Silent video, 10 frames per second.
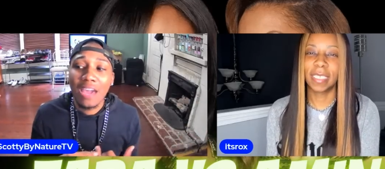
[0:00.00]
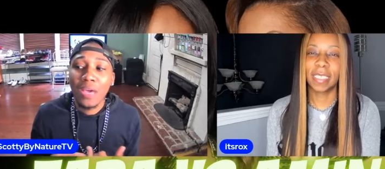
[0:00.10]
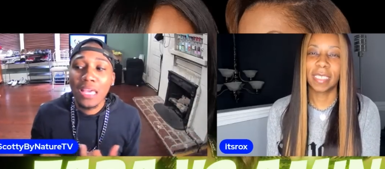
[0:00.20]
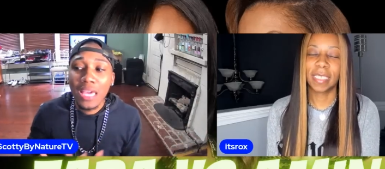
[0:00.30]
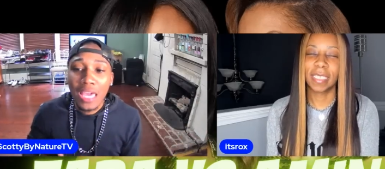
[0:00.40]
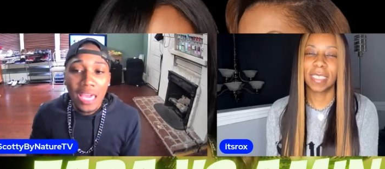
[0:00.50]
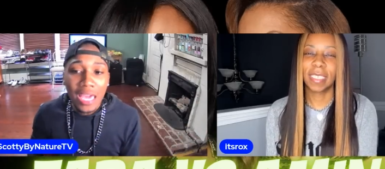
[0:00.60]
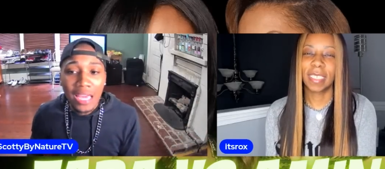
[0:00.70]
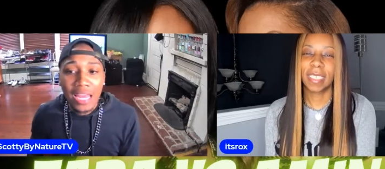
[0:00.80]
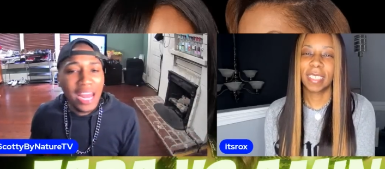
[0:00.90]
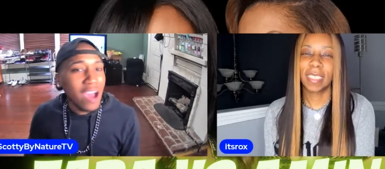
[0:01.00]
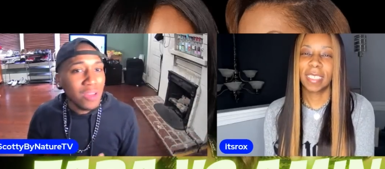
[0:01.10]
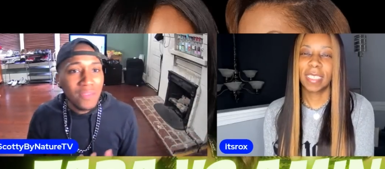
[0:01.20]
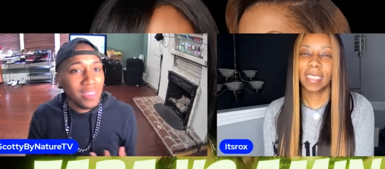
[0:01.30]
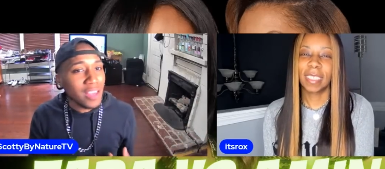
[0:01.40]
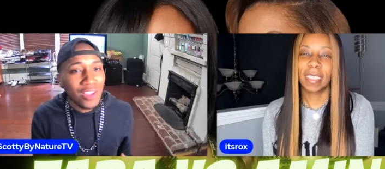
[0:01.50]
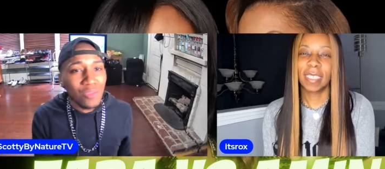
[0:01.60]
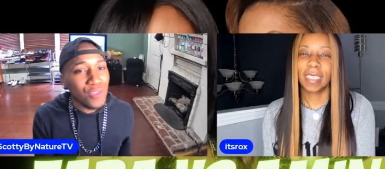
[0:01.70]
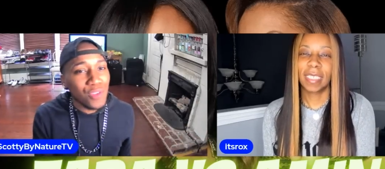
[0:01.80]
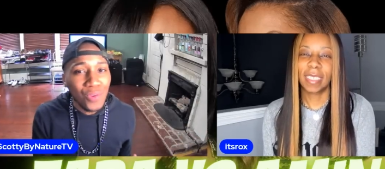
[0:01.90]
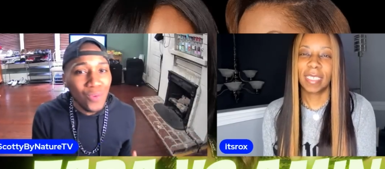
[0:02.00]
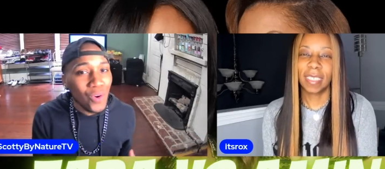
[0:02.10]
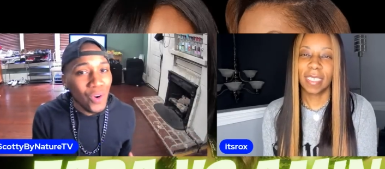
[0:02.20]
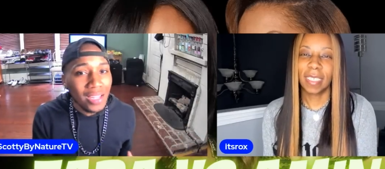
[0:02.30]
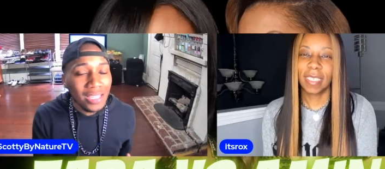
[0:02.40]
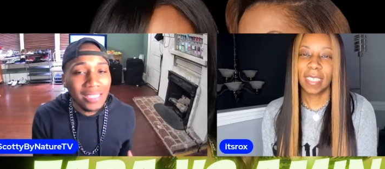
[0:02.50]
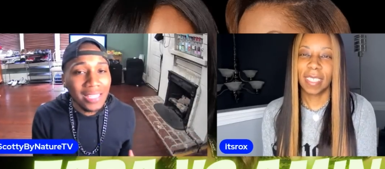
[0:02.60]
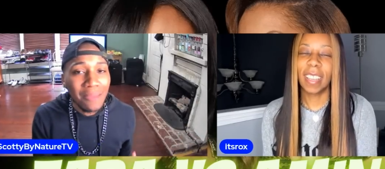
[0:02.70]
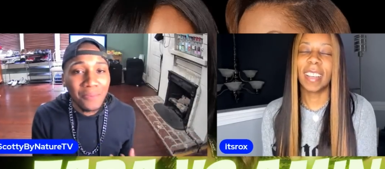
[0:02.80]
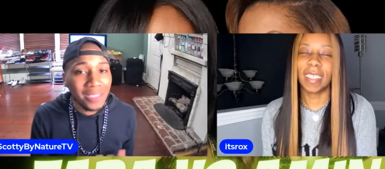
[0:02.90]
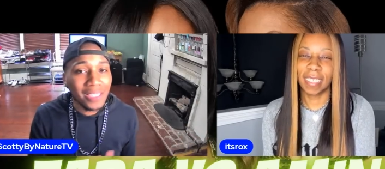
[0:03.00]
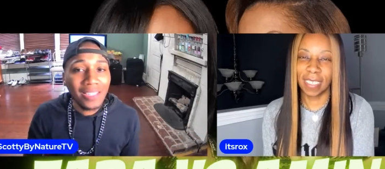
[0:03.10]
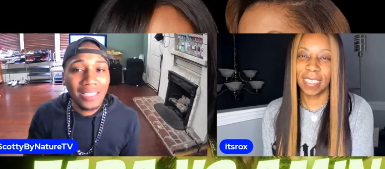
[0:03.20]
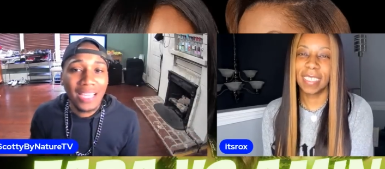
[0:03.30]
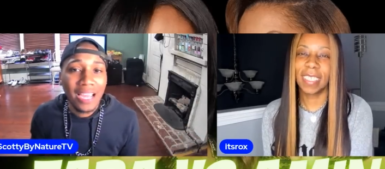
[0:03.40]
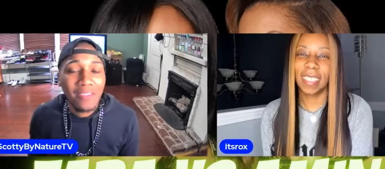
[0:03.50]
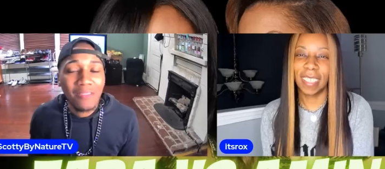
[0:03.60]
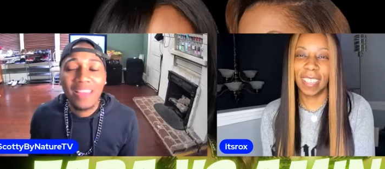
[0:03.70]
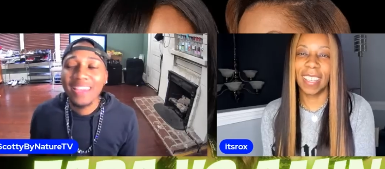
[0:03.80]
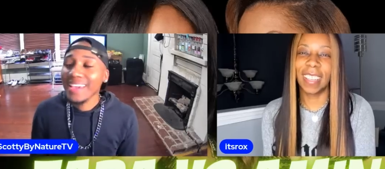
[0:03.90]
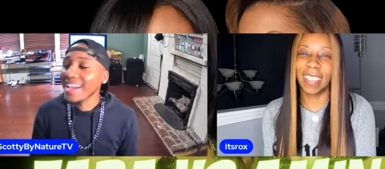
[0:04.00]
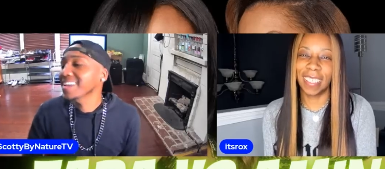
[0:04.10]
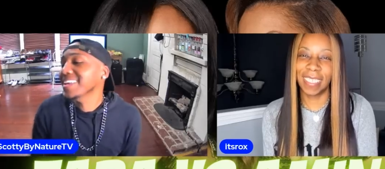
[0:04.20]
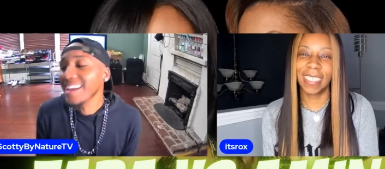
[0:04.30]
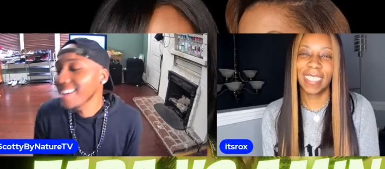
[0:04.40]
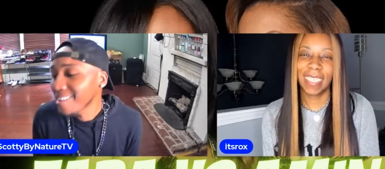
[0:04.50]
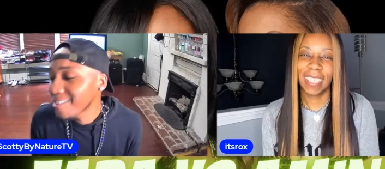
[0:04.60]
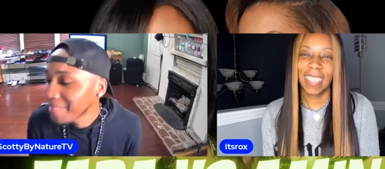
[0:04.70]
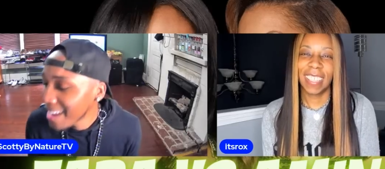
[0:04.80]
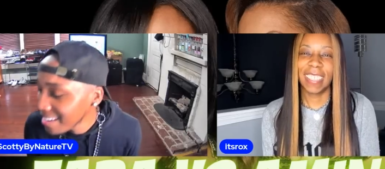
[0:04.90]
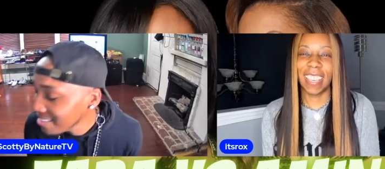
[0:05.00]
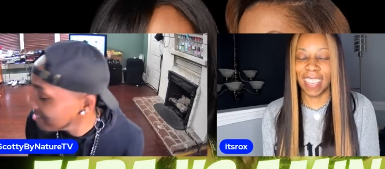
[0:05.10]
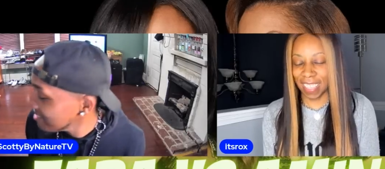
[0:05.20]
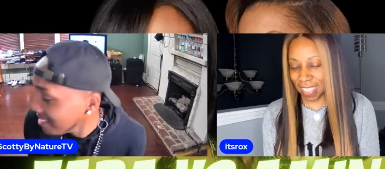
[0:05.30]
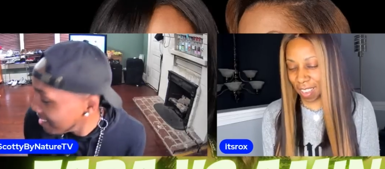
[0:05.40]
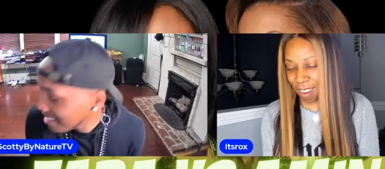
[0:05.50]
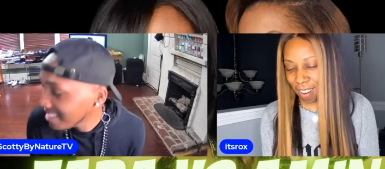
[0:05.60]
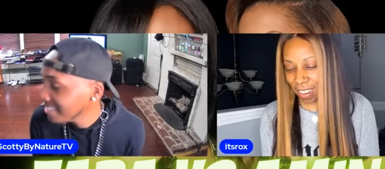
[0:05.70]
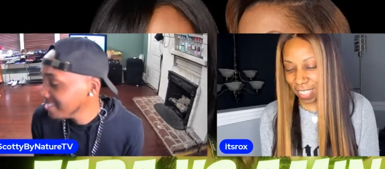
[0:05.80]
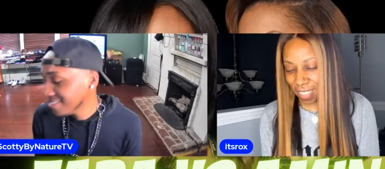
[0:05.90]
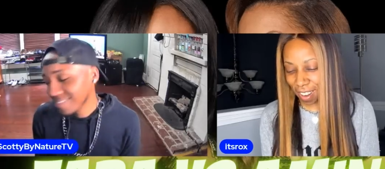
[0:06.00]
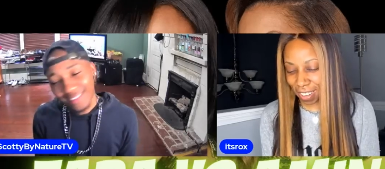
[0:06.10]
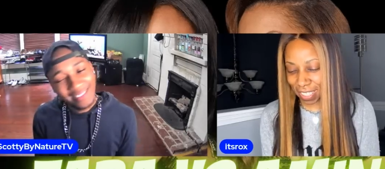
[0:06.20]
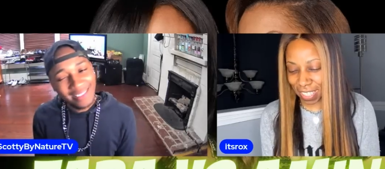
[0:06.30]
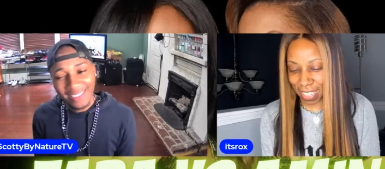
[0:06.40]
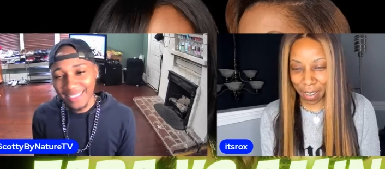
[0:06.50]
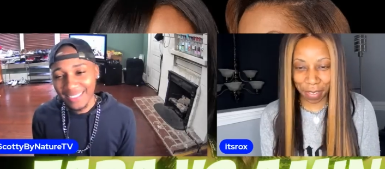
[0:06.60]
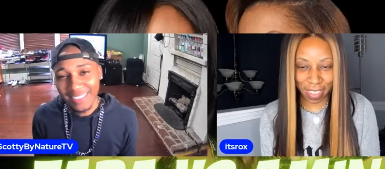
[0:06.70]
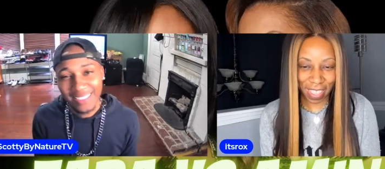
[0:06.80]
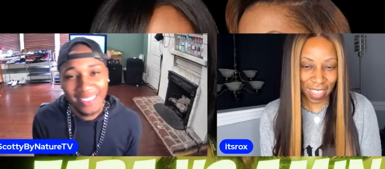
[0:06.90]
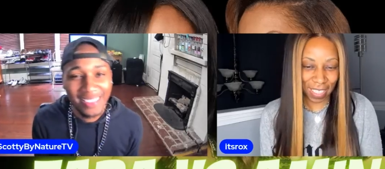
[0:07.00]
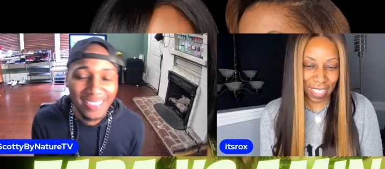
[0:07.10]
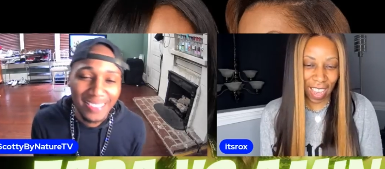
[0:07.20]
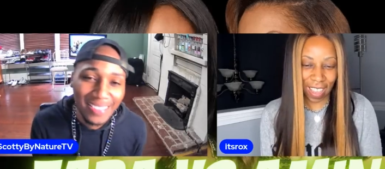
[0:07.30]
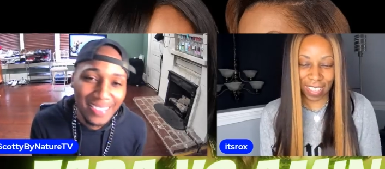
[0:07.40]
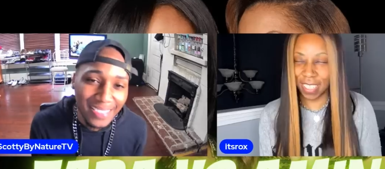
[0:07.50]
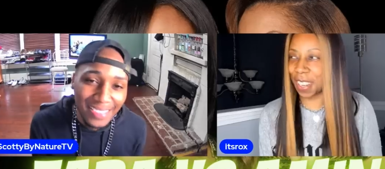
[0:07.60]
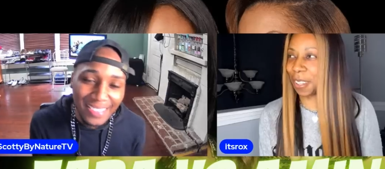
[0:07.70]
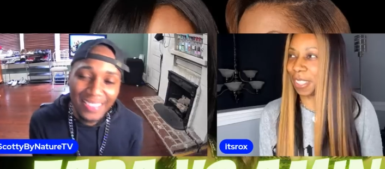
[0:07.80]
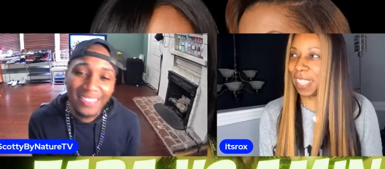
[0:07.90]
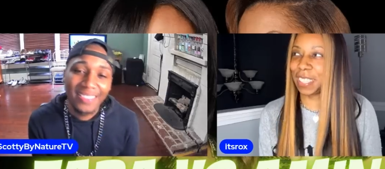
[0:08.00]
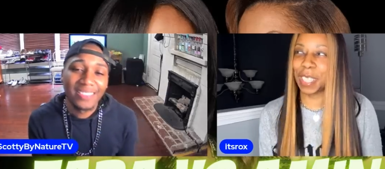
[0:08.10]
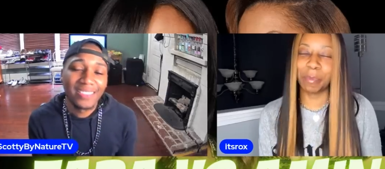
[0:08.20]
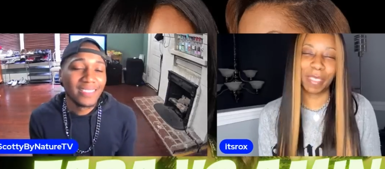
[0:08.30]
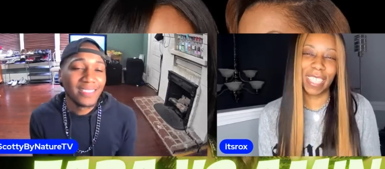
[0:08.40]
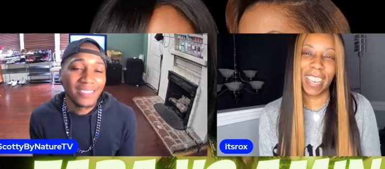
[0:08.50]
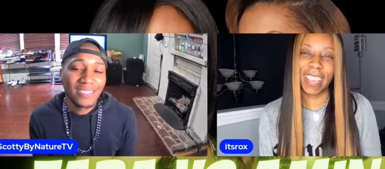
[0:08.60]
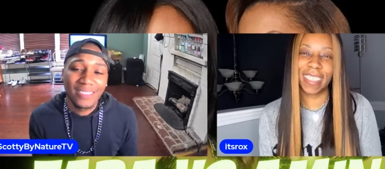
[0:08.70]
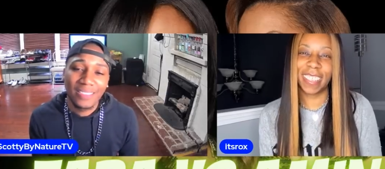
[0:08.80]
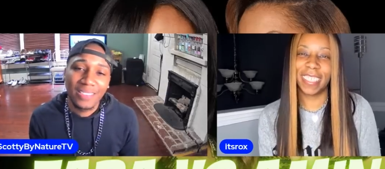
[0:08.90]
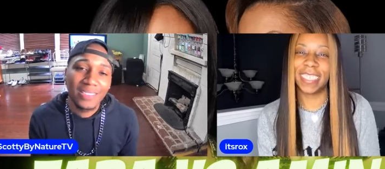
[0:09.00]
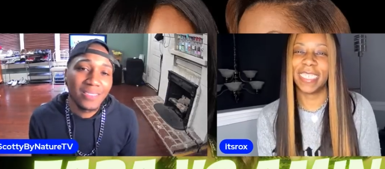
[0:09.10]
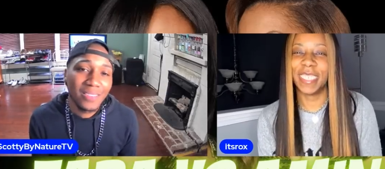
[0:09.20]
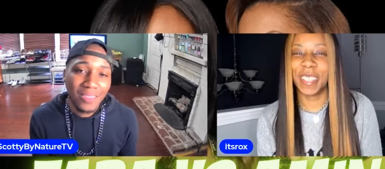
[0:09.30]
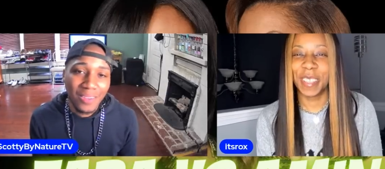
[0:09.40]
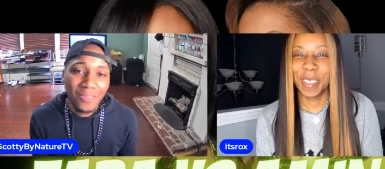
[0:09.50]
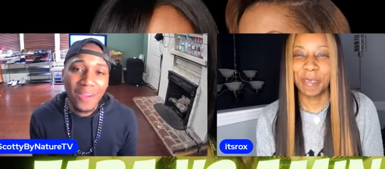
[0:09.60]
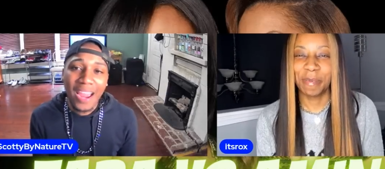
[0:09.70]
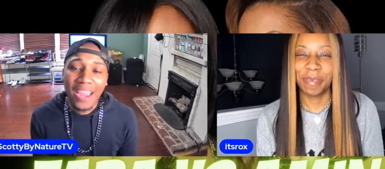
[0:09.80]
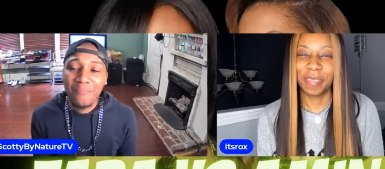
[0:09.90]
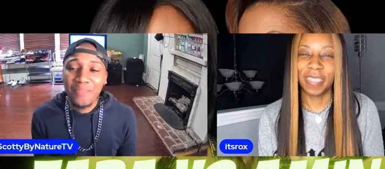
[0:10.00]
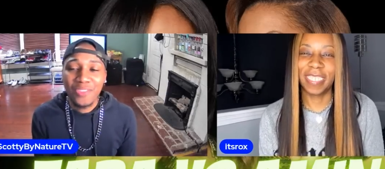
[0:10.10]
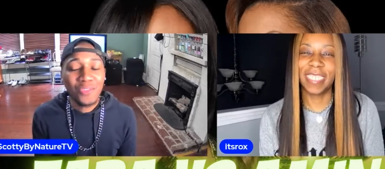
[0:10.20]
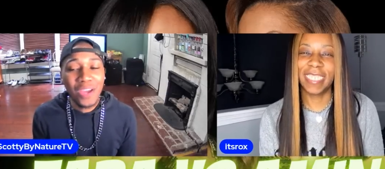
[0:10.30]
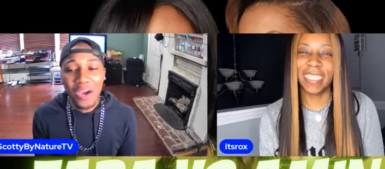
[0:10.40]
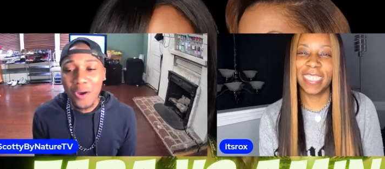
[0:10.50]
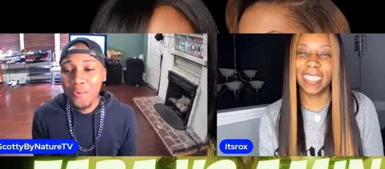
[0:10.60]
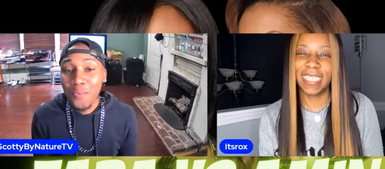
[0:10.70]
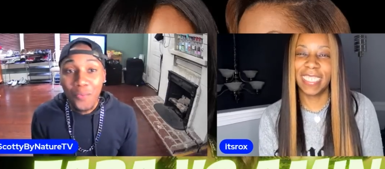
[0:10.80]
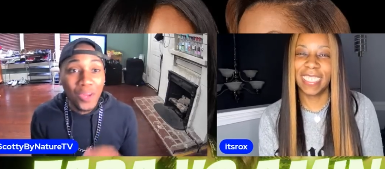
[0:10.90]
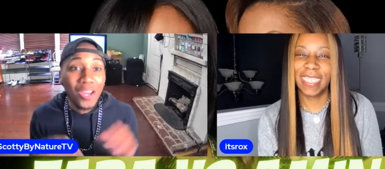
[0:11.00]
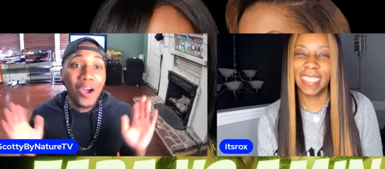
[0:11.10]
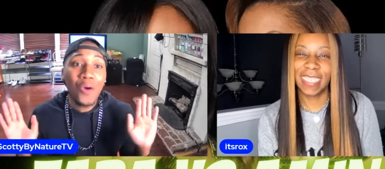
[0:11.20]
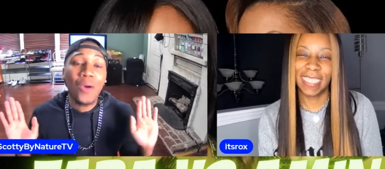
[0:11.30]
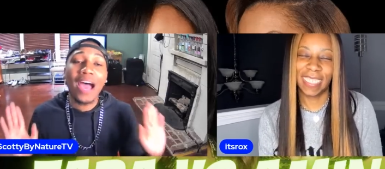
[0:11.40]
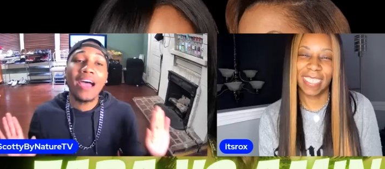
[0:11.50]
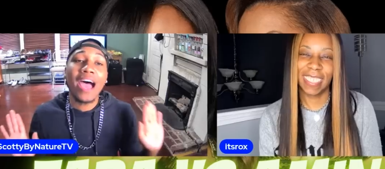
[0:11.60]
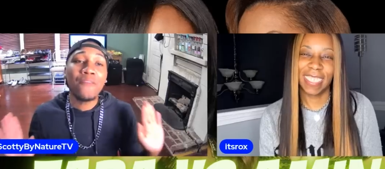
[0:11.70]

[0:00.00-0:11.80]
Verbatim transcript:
Speaker 1: again, and I don't even think she was in New Orleans that particular time. So I'm like, uh-huh. damn, like yeah, it's hard.
Speaker 2: It's hard to get everything, t- you know, linked up together.
Speaker 1: Right. But you know, we go I, I